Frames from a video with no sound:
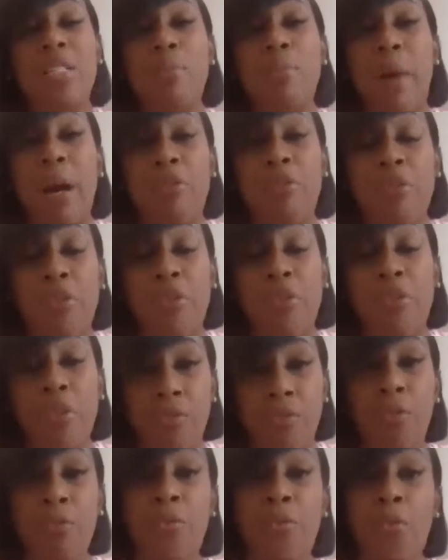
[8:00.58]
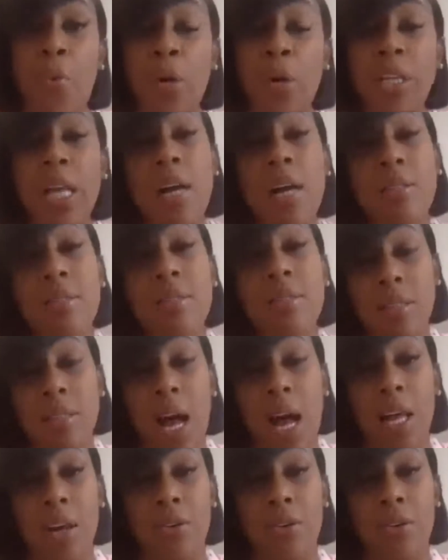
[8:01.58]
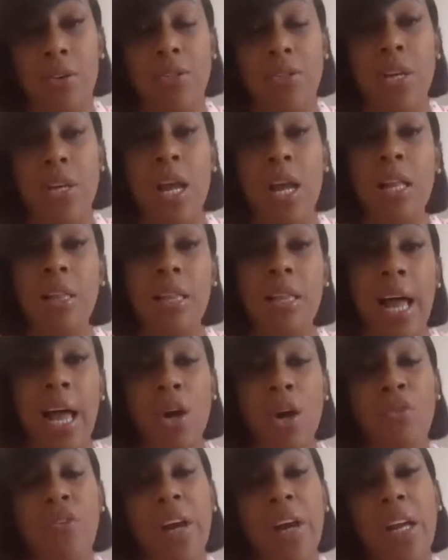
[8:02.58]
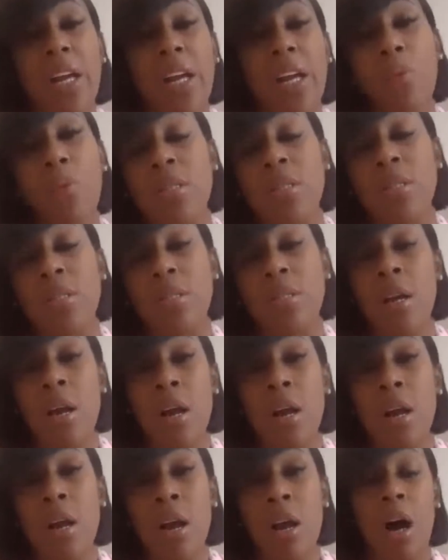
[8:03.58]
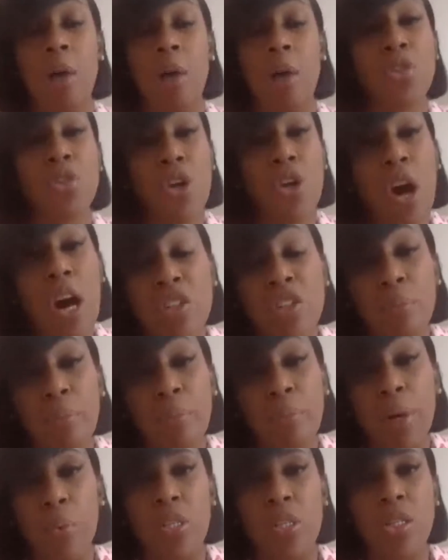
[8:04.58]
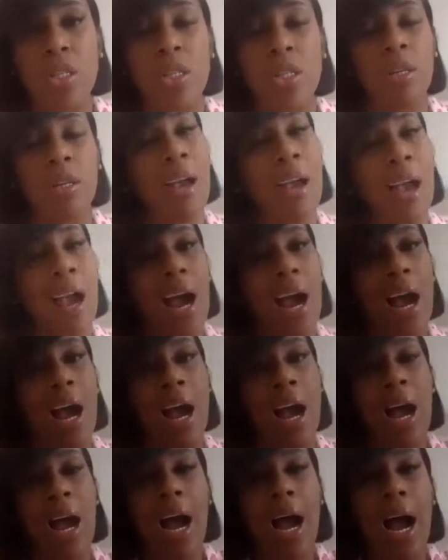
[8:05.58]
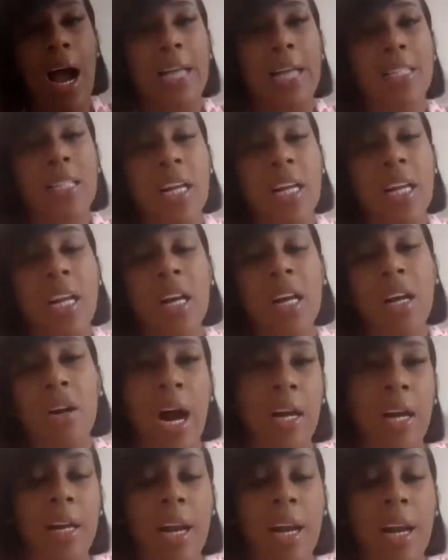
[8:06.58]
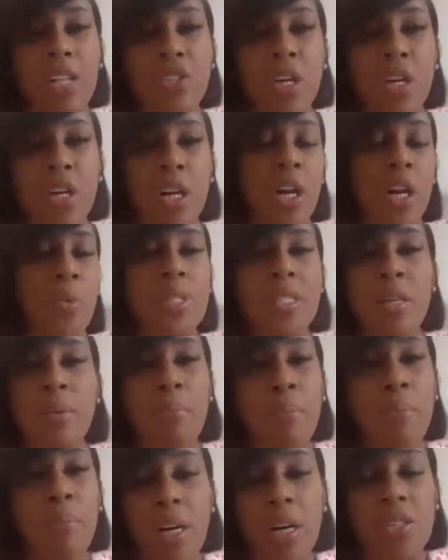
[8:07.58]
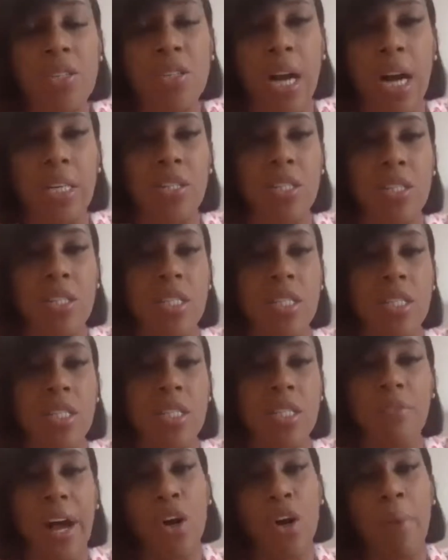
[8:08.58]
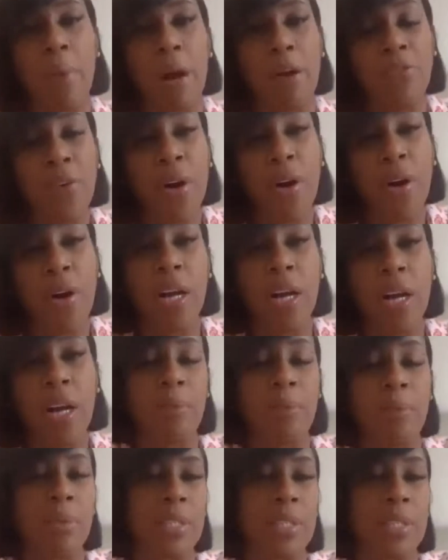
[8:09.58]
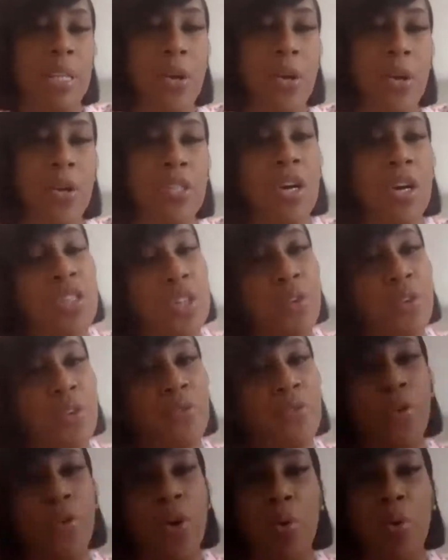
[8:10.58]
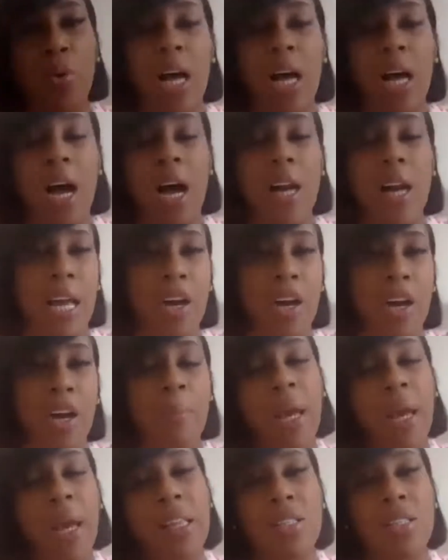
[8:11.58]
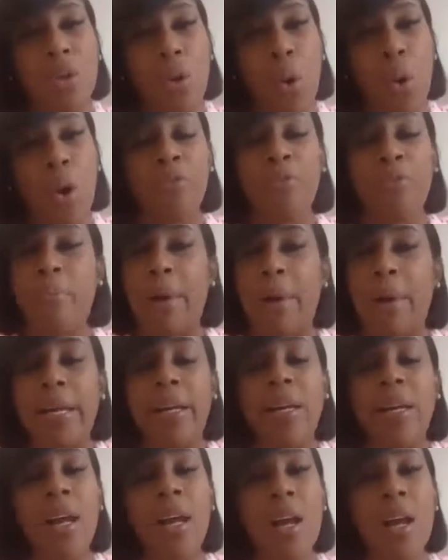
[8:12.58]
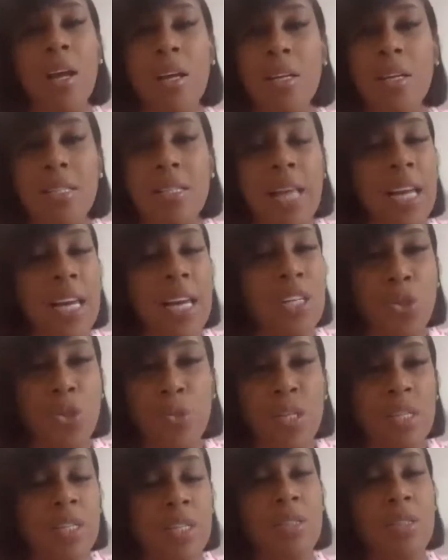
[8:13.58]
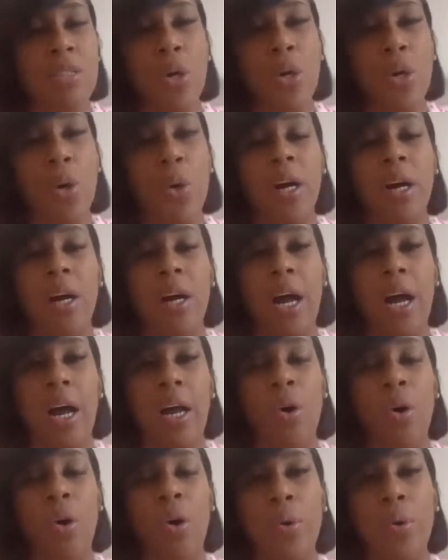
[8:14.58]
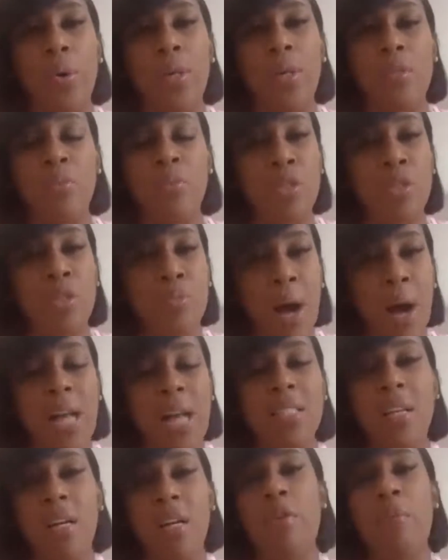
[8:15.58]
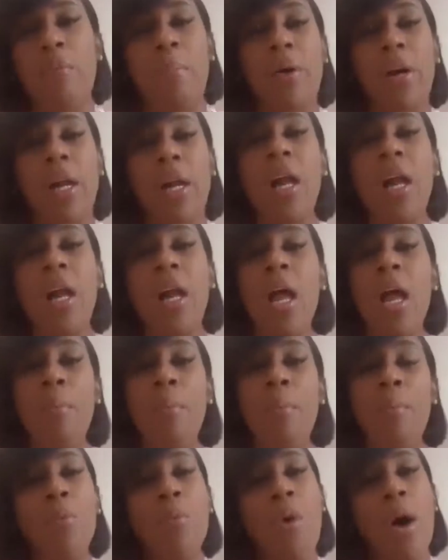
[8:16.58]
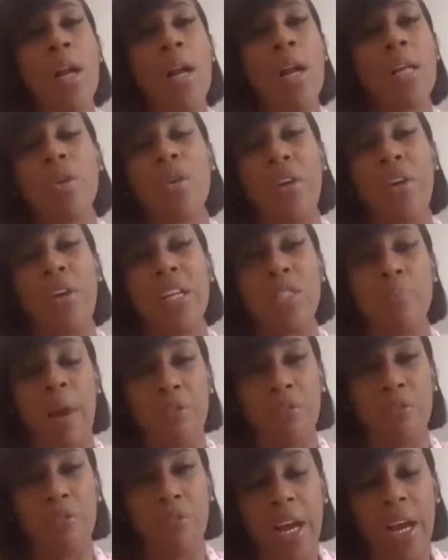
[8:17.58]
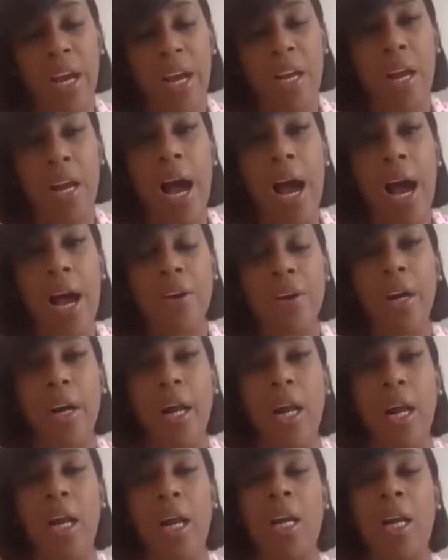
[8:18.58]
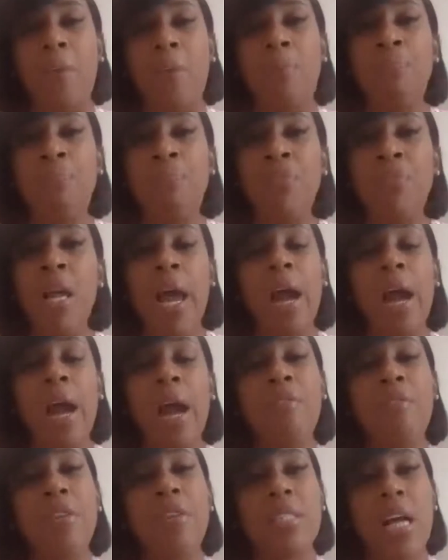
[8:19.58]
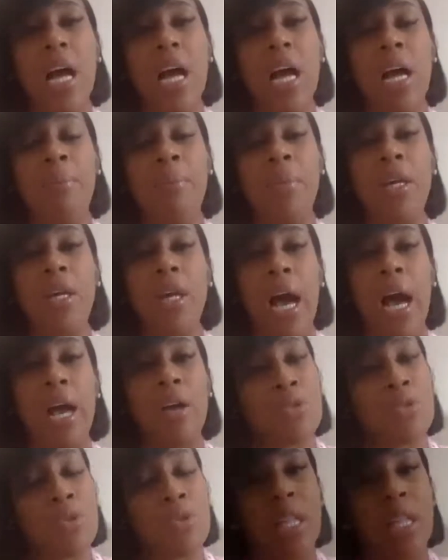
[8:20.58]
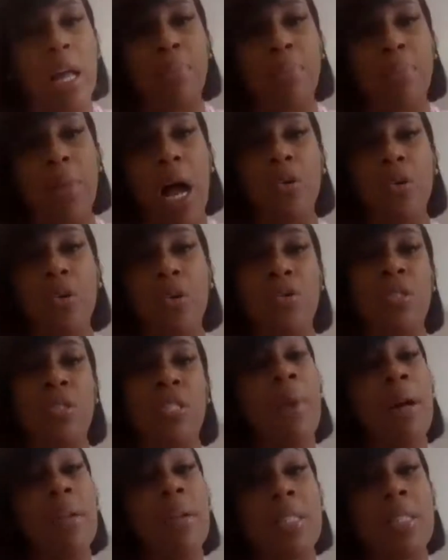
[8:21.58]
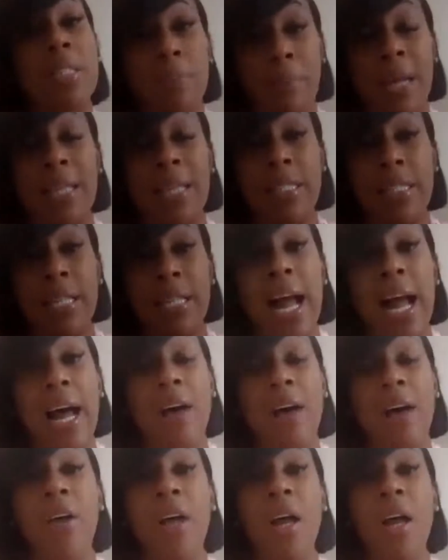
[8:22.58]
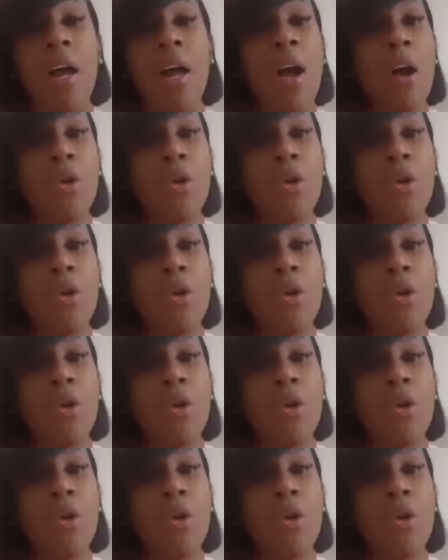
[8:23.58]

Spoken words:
to raise my rent from $4,000 that he already was charging me, which I did a calculation and it wasn't much. I just divided it on my phone and I was like, you know, it's $141. I could make this off by selling juices and soda. I always was positive about it, but he wanted to raise my rent higher. And every time I used to step out, he used to say, my staff,